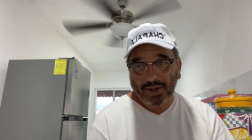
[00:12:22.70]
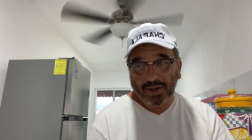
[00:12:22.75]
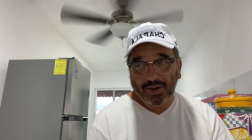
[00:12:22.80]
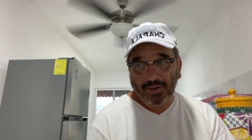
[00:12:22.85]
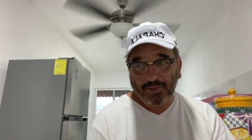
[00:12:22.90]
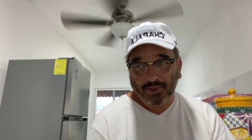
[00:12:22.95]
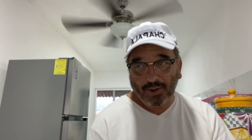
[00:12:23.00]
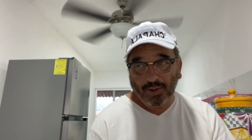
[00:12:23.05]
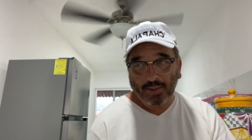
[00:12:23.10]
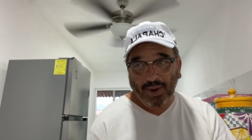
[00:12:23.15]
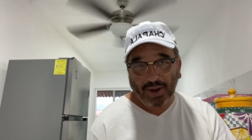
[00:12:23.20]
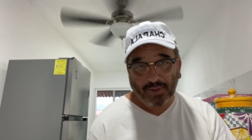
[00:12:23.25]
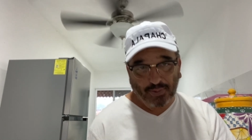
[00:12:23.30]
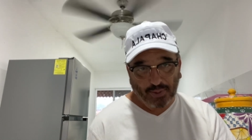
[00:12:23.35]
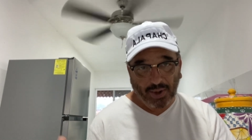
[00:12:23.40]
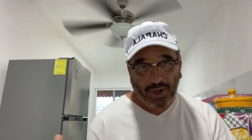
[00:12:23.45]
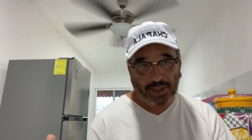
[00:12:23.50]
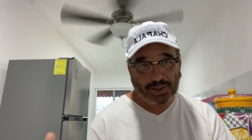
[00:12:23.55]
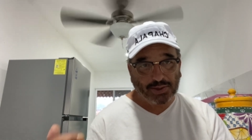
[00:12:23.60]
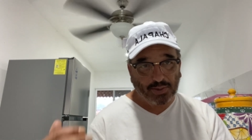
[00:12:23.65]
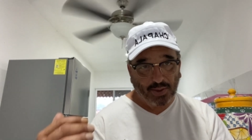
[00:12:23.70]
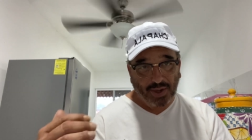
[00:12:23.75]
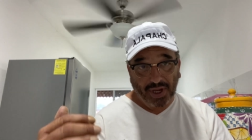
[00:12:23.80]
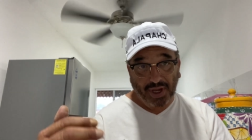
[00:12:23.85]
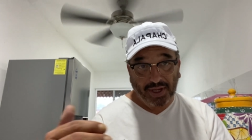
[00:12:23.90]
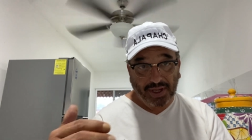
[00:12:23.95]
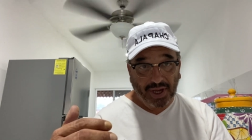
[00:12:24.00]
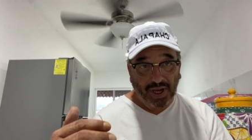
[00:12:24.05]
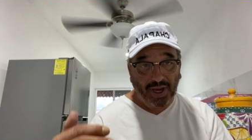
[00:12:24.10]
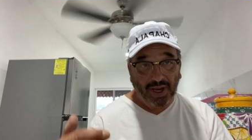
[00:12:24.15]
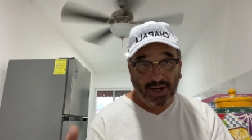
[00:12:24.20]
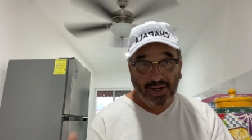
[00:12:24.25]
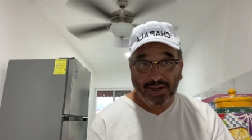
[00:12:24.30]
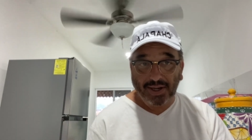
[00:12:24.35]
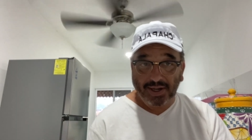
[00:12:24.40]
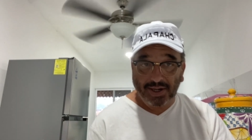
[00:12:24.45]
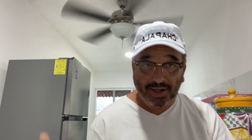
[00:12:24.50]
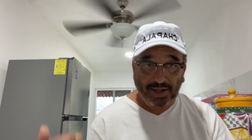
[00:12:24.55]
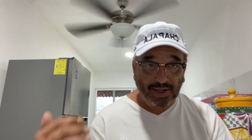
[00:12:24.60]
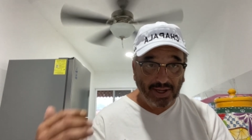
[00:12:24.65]
for my friends when I can,
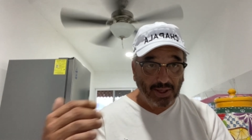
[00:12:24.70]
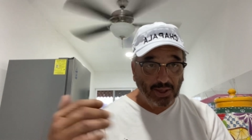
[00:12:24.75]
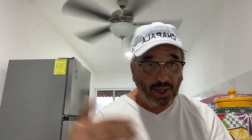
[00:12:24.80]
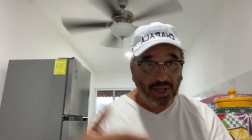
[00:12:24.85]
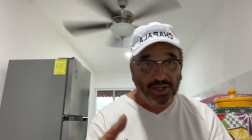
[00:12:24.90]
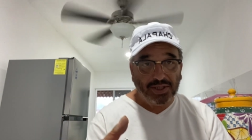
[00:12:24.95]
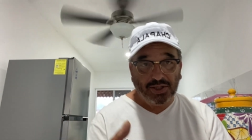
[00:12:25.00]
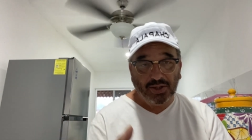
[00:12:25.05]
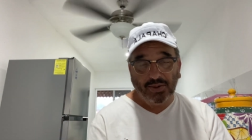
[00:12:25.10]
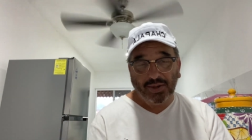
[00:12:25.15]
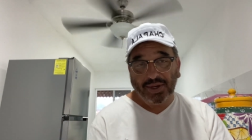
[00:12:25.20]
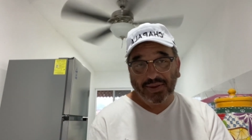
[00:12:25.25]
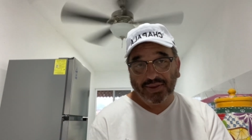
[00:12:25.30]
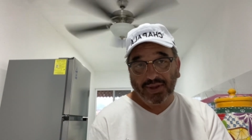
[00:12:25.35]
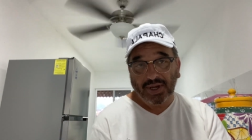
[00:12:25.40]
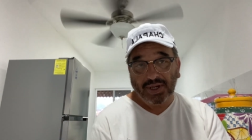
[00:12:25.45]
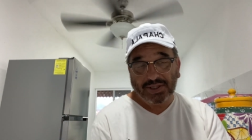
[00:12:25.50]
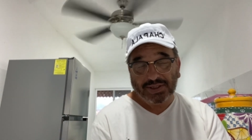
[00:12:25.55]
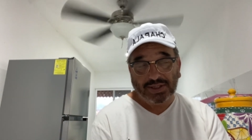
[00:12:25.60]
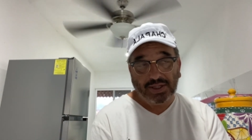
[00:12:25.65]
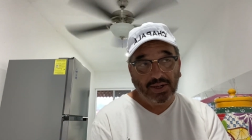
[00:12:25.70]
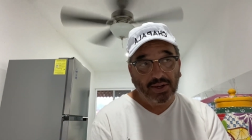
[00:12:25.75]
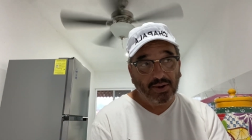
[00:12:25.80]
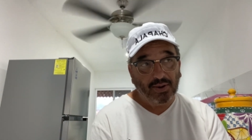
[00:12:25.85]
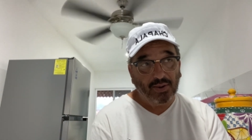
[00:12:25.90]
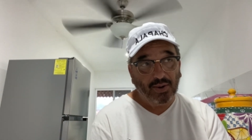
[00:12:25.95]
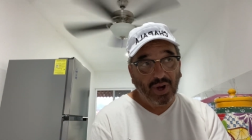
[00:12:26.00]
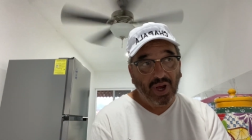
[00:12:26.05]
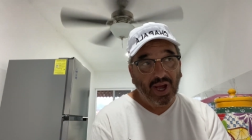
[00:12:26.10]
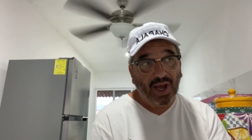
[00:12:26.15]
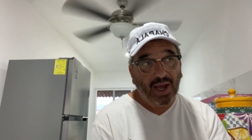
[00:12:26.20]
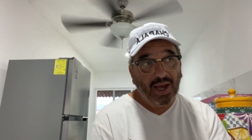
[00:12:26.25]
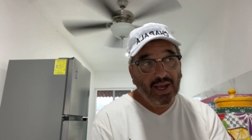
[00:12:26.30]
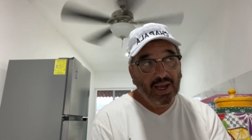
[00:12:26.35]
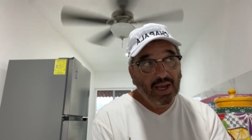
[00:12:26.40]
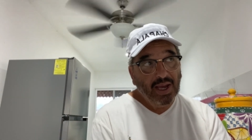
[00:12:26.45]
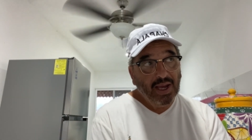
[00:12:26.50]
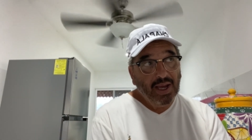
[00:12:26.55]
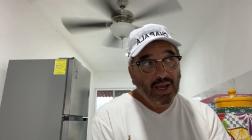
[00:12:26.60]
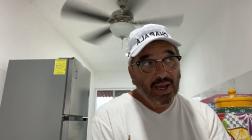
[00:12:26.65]
and I like doing things here.
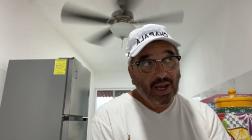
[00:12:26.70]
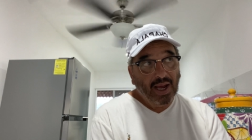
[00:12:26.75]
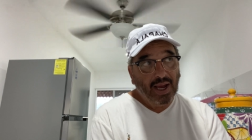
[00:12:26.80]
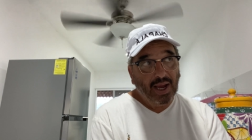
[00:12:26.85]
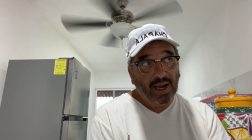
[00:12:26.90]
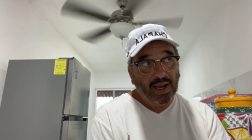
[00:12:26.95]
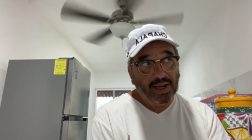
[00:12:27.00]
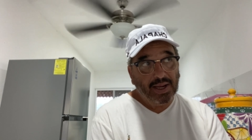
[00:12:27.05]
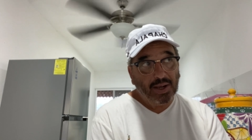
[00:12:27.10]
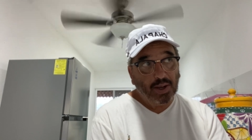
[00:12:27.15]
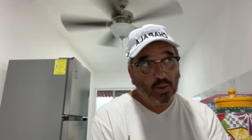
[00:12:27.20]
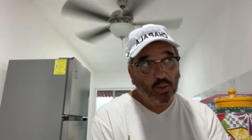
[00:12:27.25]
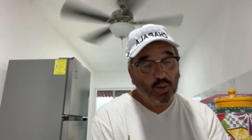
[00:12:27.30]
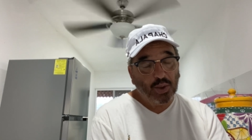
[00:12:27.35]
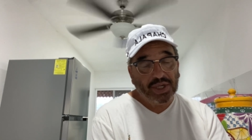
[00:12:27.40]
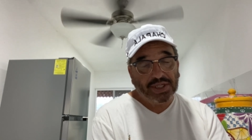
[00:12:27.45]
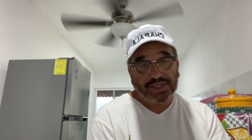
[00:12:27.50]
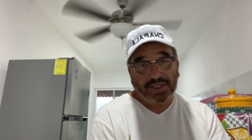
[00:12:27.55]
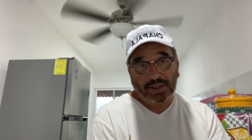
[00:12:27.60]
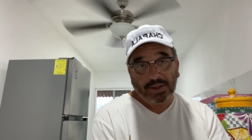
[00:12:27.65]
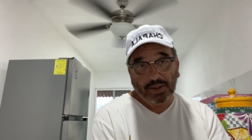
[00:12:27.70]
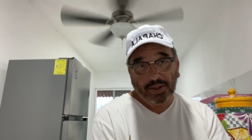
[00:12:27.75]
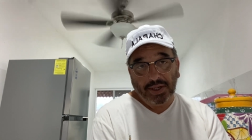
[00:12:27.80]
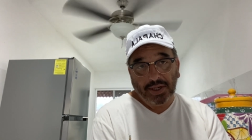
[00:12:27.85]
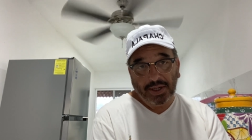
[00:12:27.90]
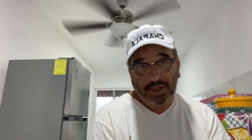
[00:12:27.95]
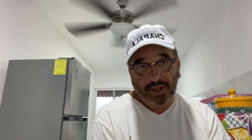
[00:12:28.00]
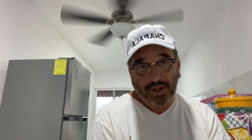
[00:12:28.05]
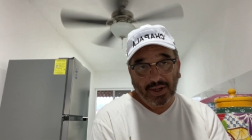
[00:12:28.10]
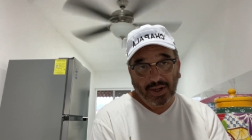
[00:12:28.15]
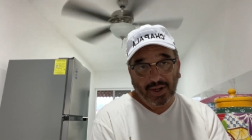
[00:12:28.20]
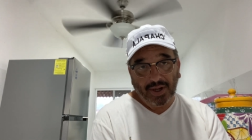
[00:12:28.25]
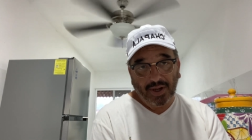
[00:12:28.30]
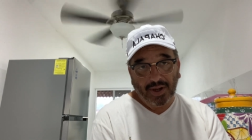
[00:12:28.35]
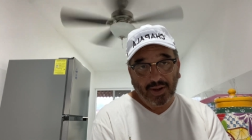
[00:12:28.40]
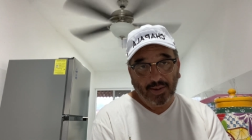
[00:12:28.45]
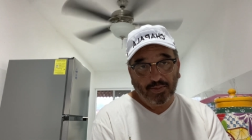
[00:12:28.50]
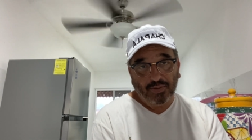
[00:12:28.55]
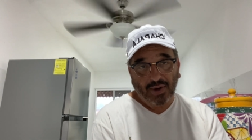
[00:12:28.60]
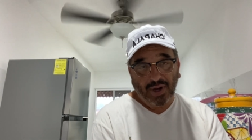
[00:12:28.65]
I recently,
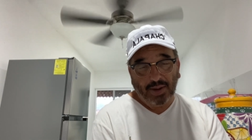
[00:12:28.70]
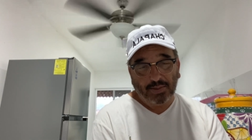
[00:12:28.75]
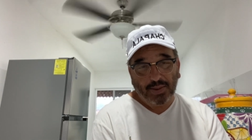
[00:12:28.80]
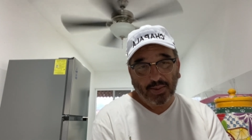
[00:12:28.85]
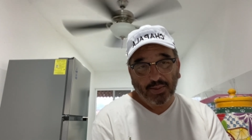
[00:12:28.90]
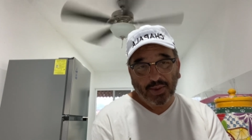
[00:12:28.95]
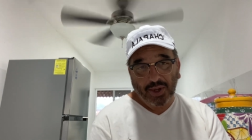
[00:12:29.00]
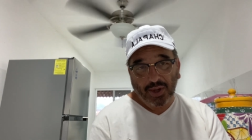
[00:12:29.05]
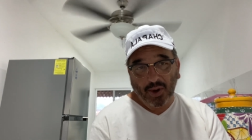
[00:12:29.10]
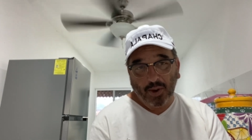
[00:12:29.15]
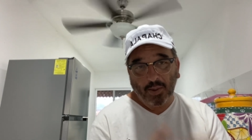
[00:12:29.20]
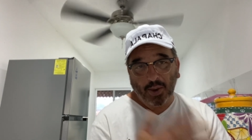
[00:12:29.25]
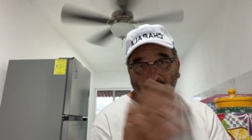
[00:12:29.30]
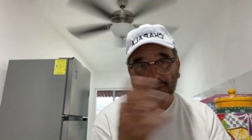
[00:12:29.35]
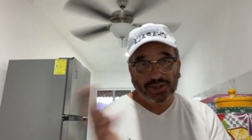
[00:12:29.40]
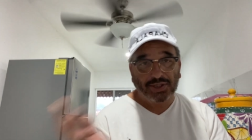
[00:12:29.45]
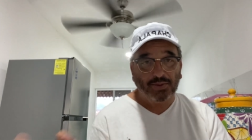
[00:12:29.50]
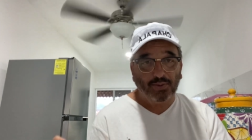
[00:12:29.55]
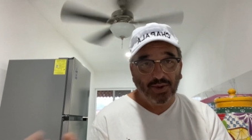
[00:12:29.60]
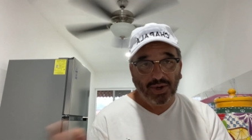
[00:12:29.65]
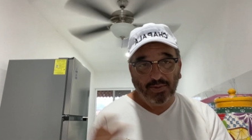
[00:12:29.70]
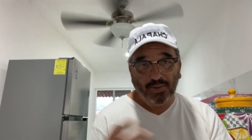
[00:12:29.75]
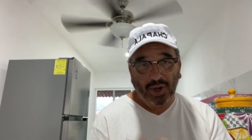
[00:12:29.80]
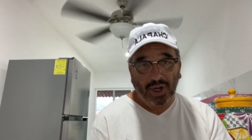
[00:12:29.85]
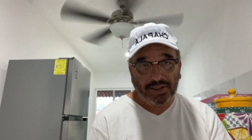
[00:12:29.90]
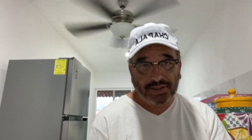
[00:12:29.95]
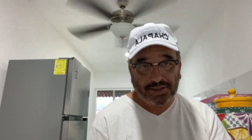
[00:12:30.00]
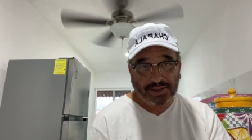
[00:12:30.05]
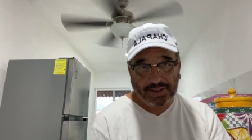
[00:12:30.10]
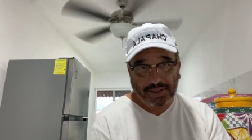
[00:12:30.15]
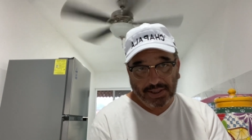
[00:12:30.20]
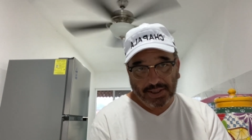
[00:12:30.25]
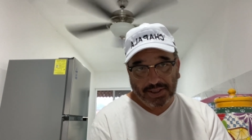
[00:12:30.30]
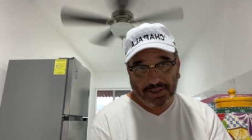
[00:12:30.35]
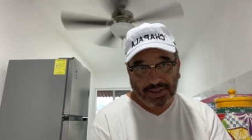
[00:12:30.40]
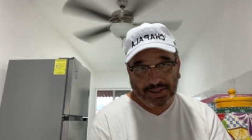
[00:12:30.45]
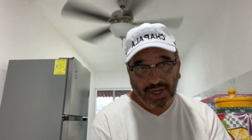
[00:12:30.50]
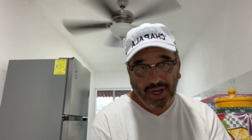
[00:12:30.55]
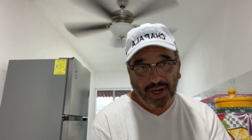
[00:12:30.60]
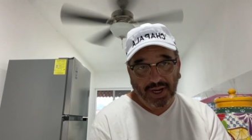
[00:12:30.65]
probably almost 3 months to
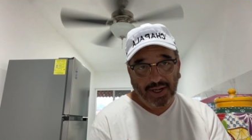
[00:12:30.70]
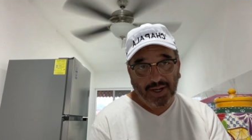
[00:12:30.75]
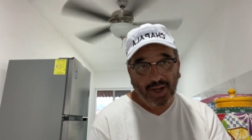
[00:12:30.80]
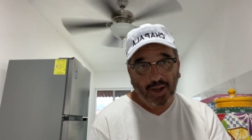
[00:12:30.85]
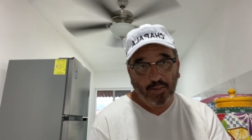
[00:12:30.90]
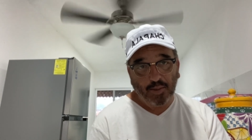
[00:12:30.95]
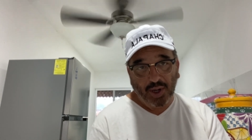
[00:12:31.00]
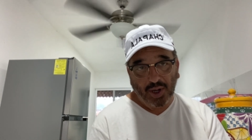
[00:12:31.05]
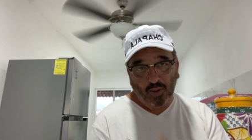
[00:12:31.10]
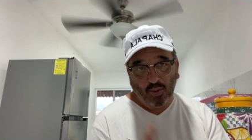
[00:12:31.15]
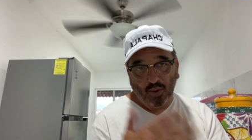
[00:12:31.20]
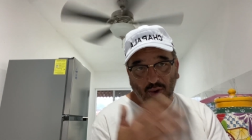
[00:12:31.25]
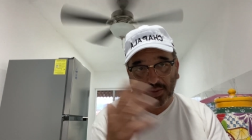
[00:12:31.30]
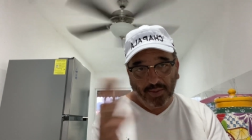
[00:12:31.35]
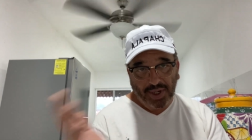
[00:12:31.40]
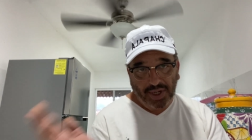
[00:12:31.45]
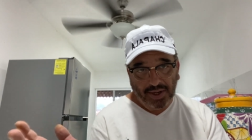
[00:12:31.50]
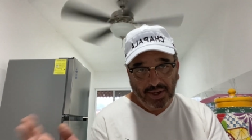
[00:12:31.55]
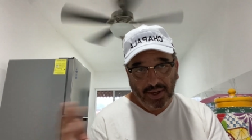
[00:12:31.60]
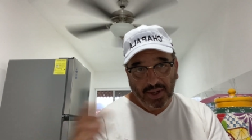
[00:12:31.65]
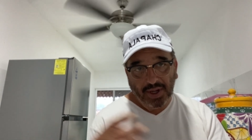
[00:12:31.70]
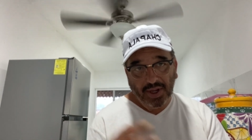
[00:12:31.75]
this date, I met a woman.